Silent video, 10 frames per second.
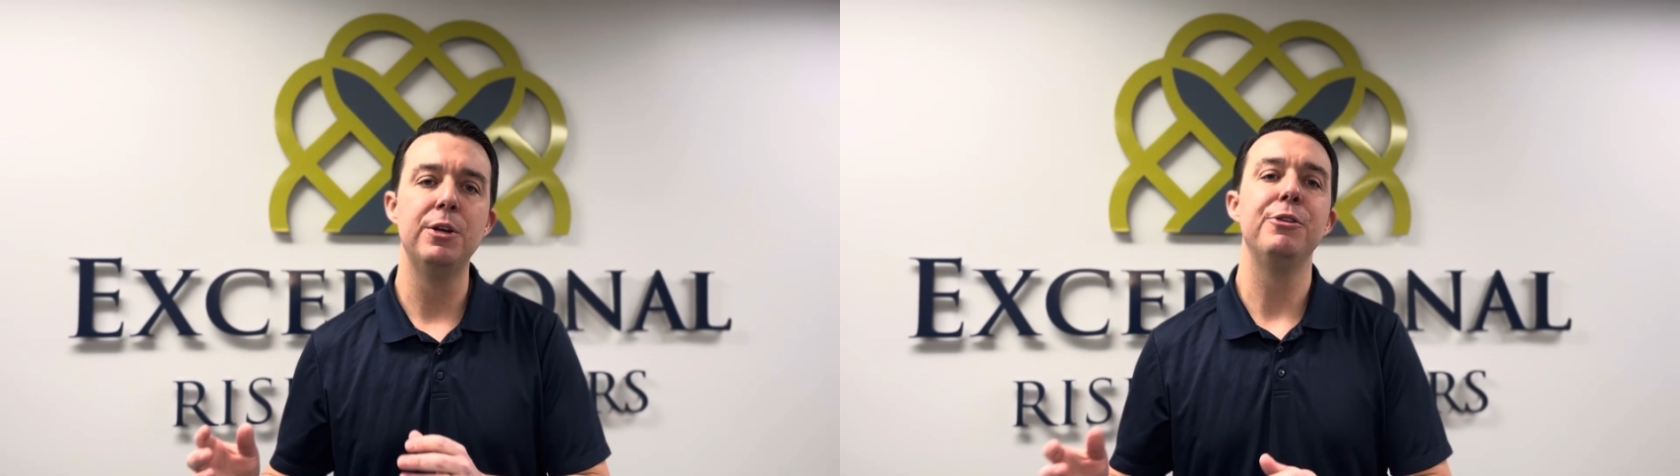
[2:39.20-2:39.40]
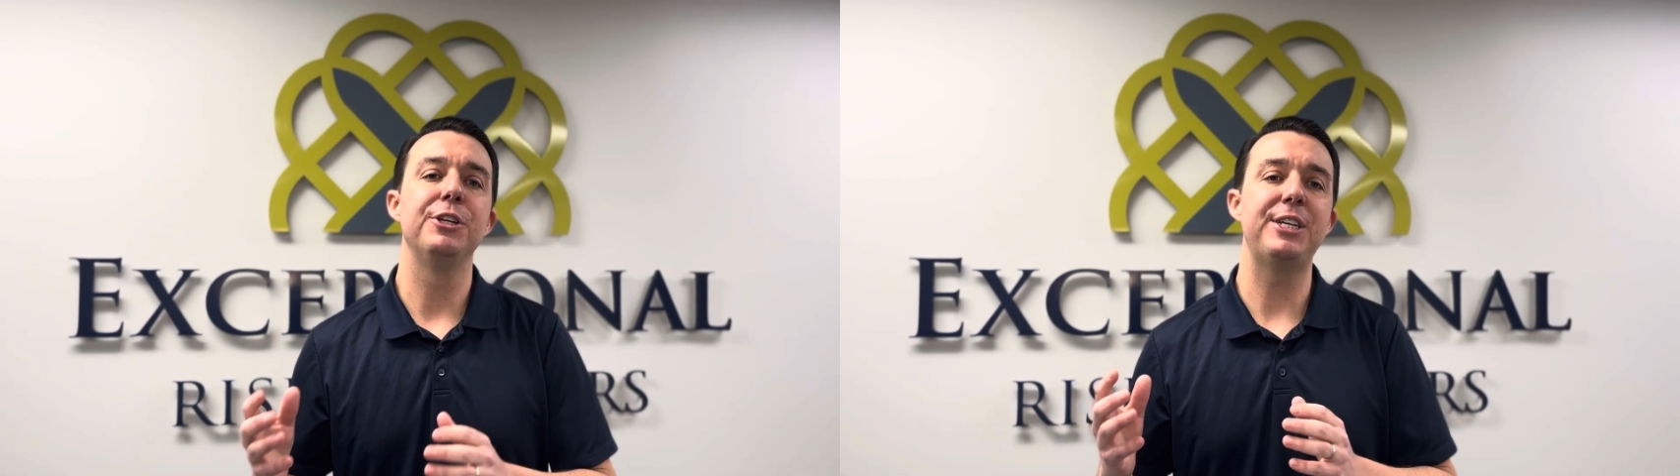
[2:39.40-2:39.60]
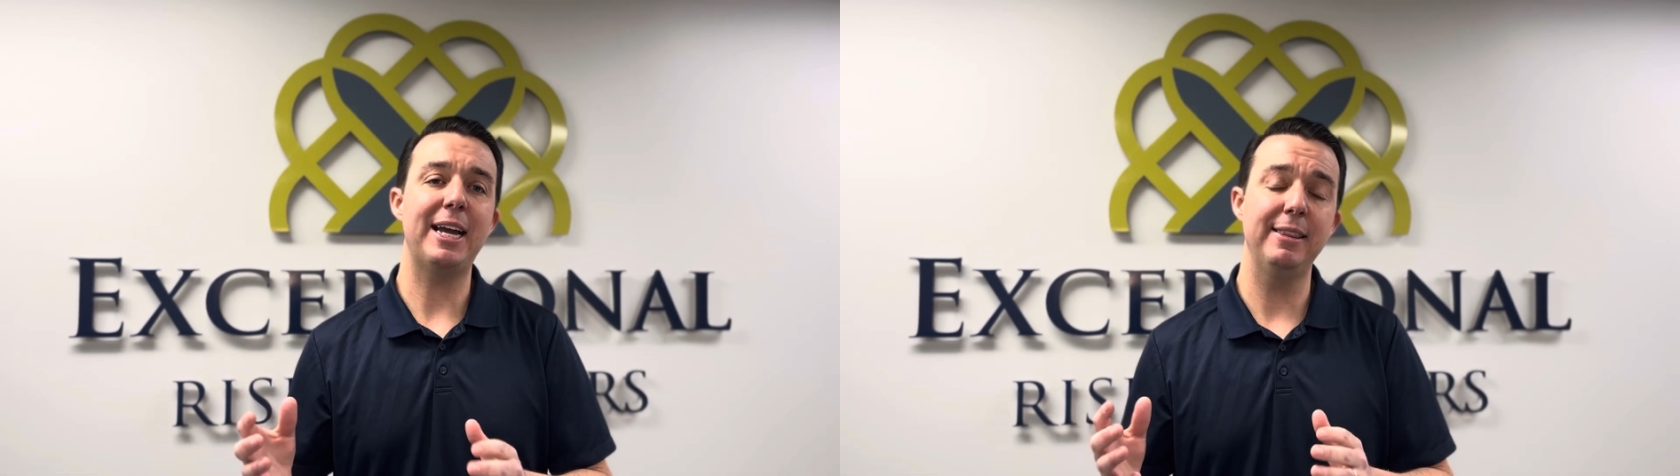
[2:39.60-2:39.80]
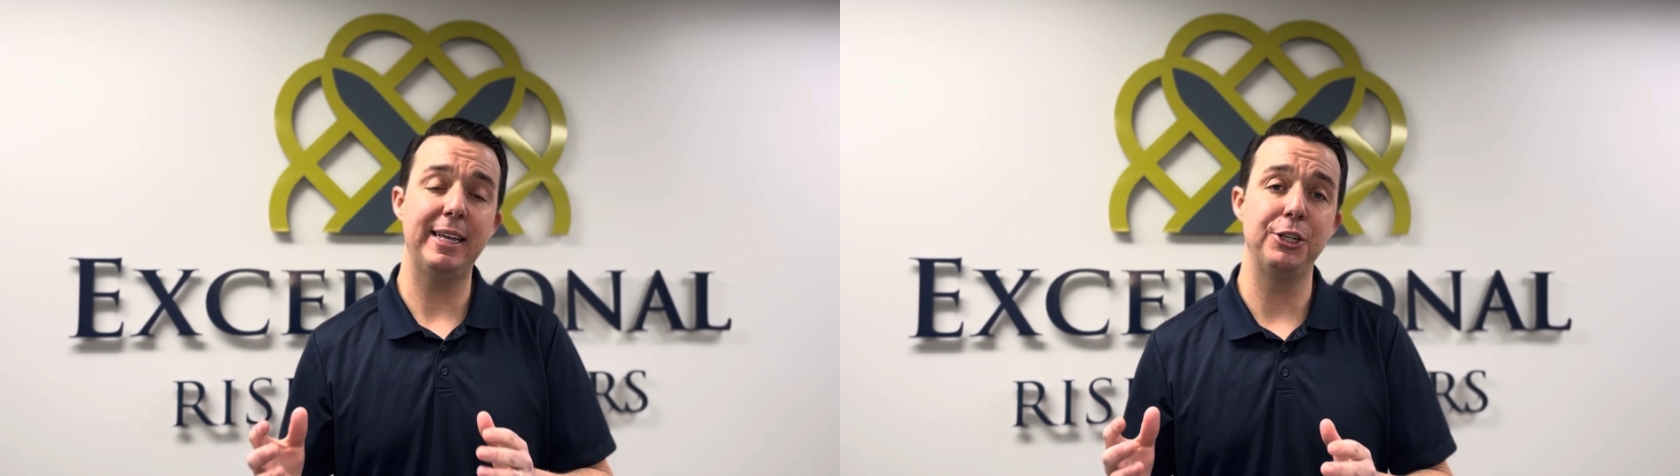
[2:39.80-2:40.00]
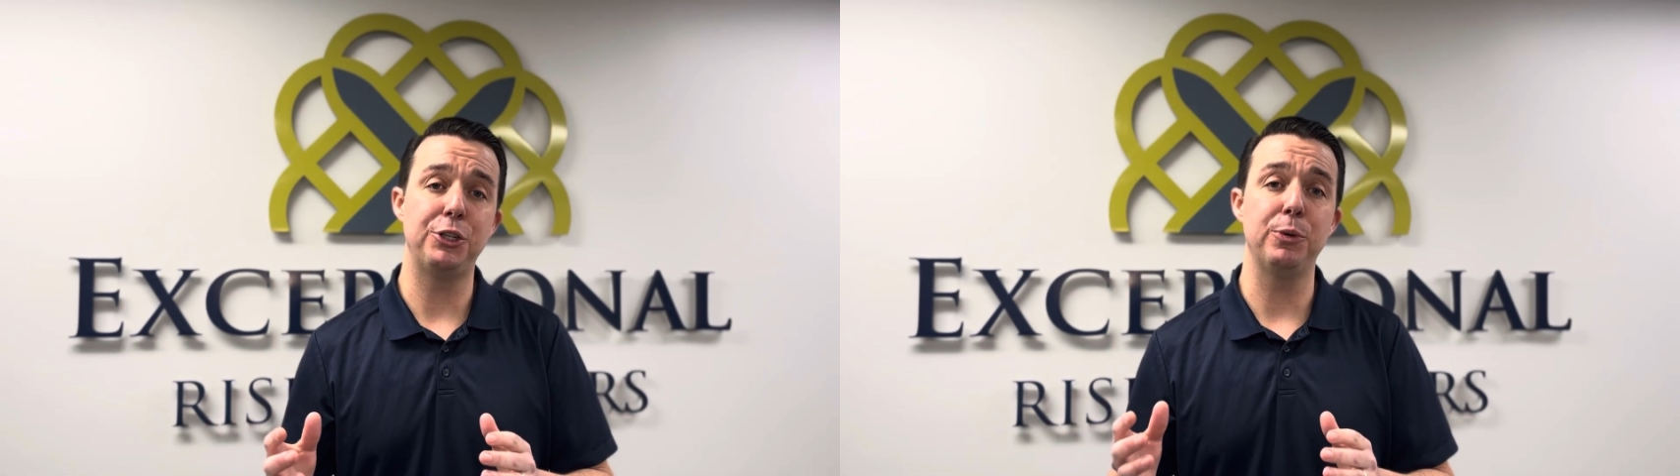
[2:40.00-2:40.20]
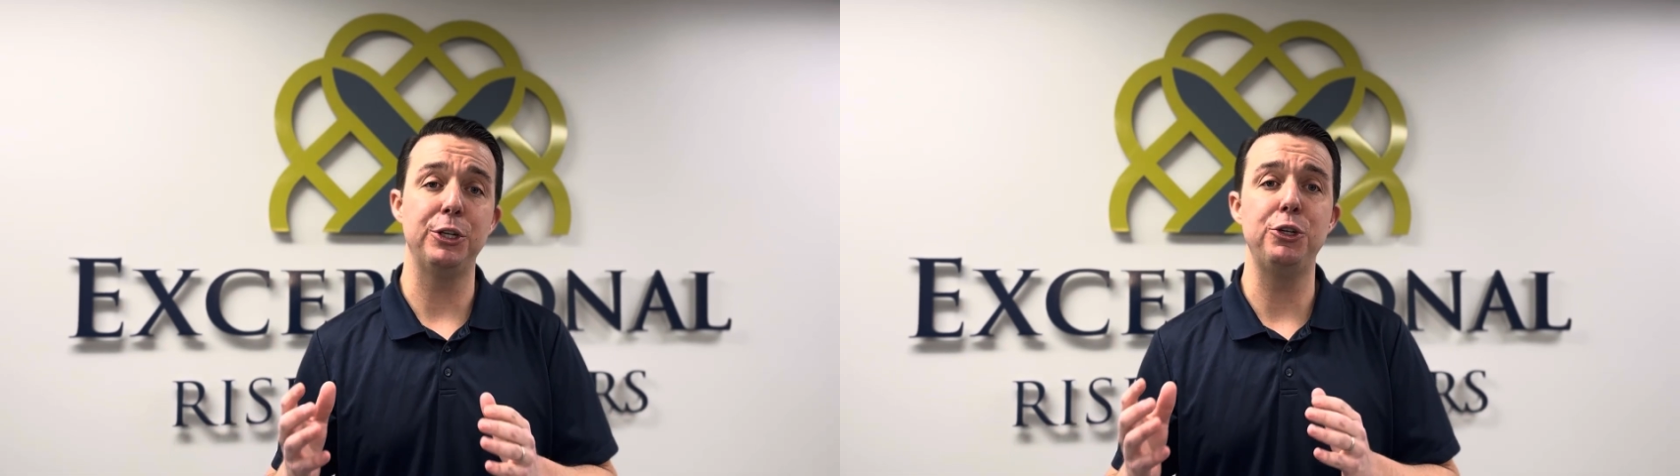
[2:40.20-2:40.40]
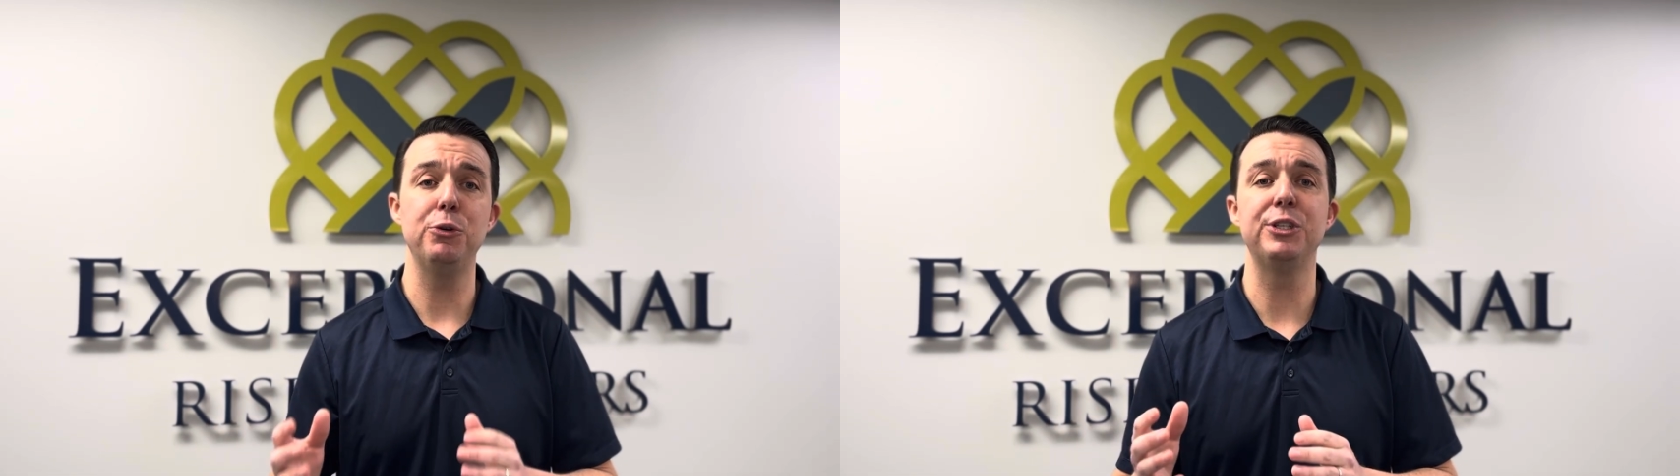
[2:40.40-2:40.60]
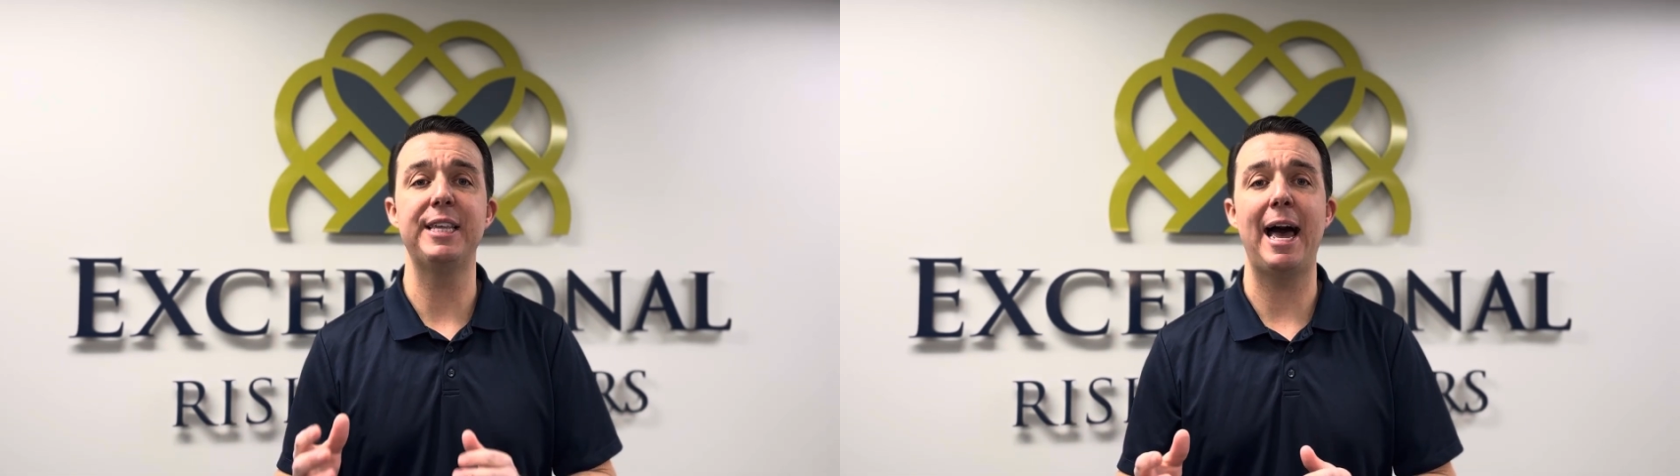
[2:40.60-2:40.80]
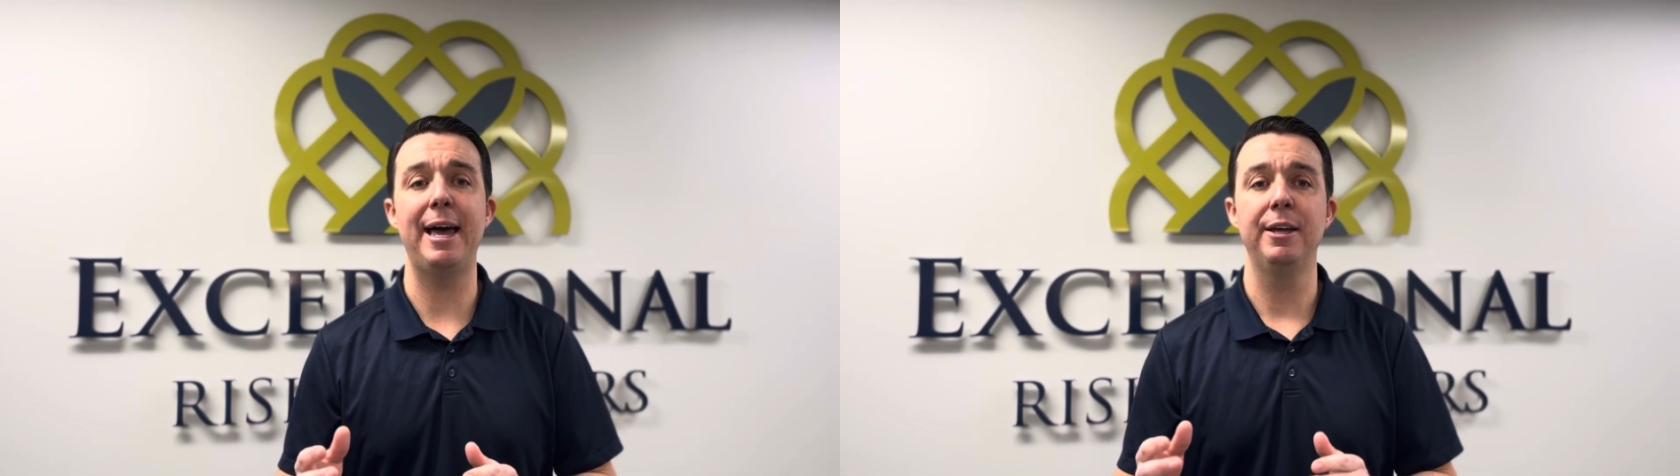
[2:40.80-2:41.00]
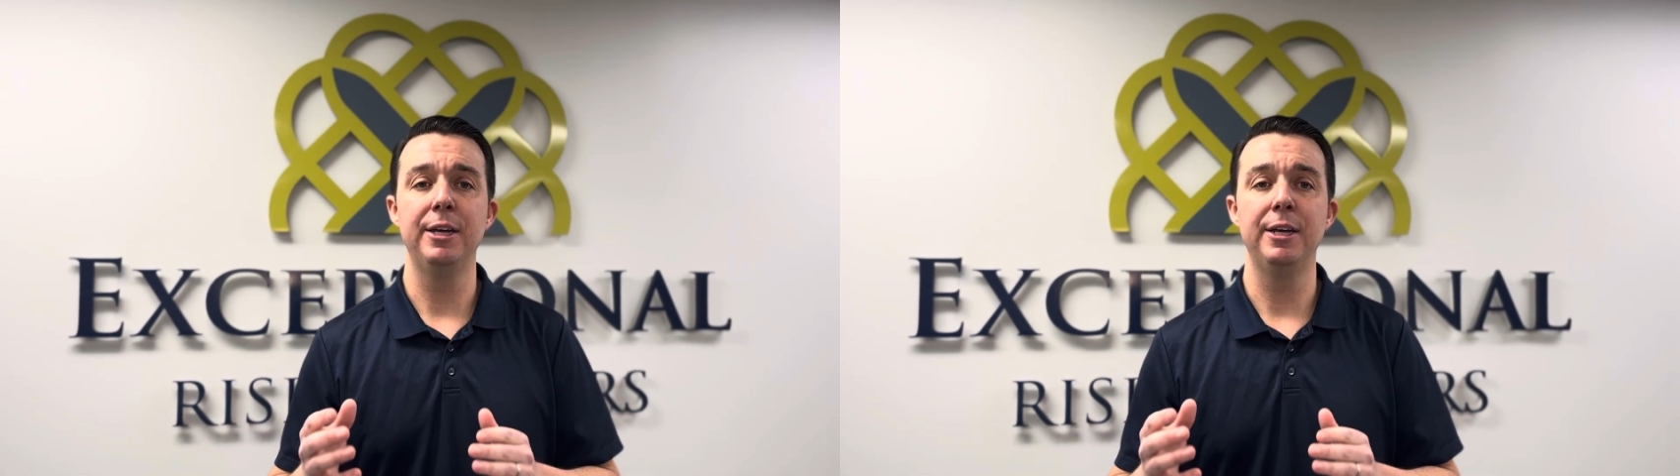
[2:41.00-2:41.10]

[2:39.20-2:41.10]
The second thing is you can use that